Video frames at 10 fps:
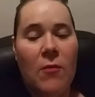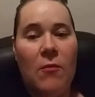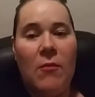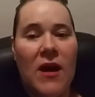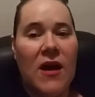
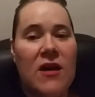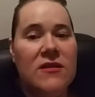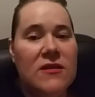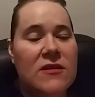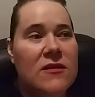my
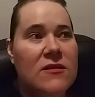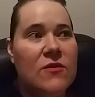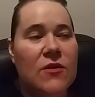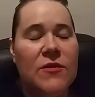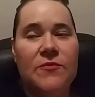cousins
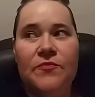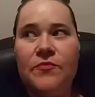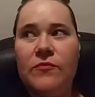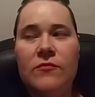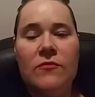or
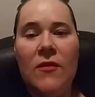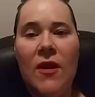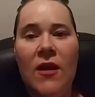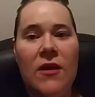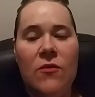
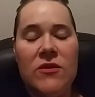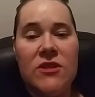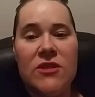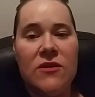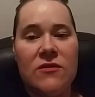
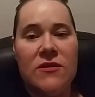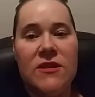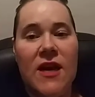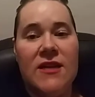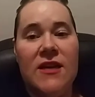anyone's children.
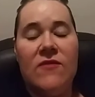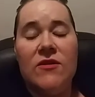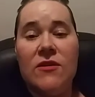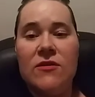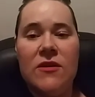Say I did have
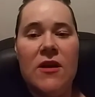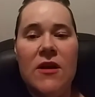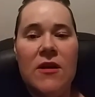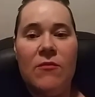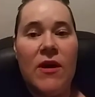children,
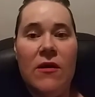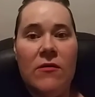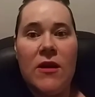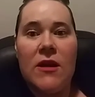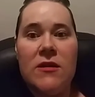my
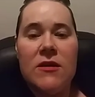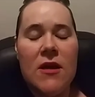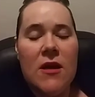own kids.